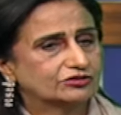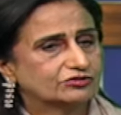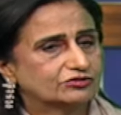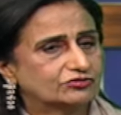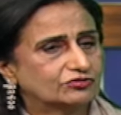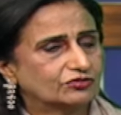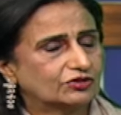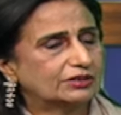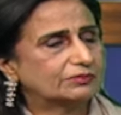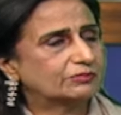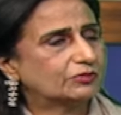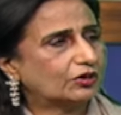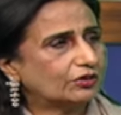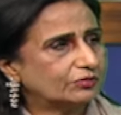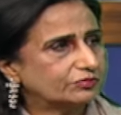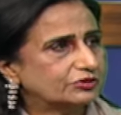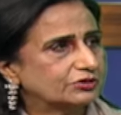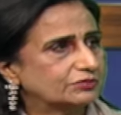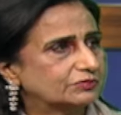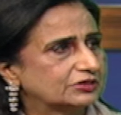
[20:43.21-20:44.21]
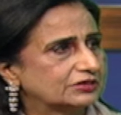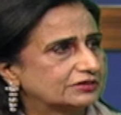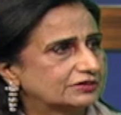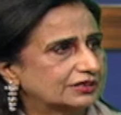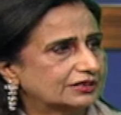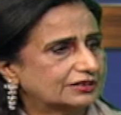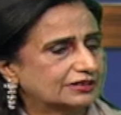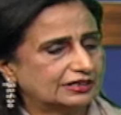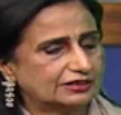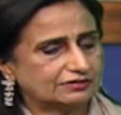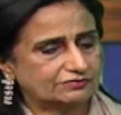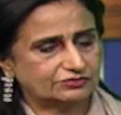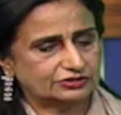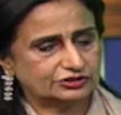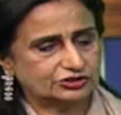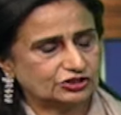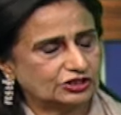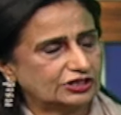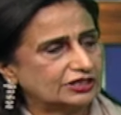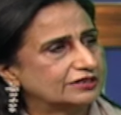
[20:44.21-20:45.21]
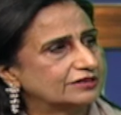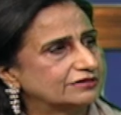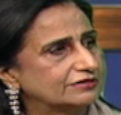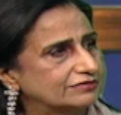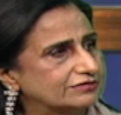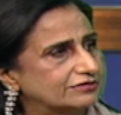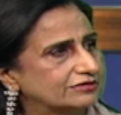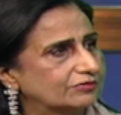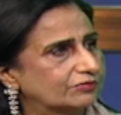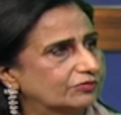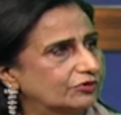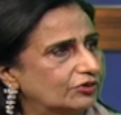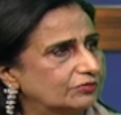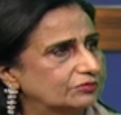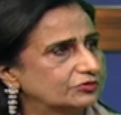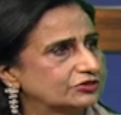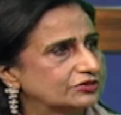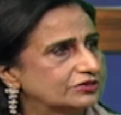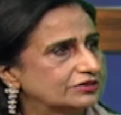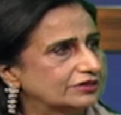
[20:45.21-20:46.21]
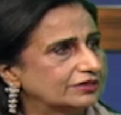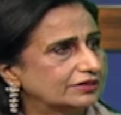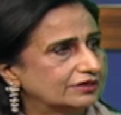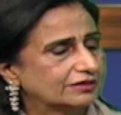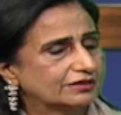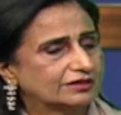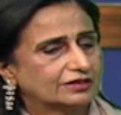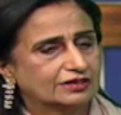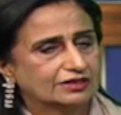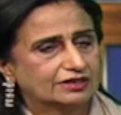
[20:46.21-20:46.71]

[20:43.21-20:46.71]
So I'm optimistic that with Chinese diplomacy,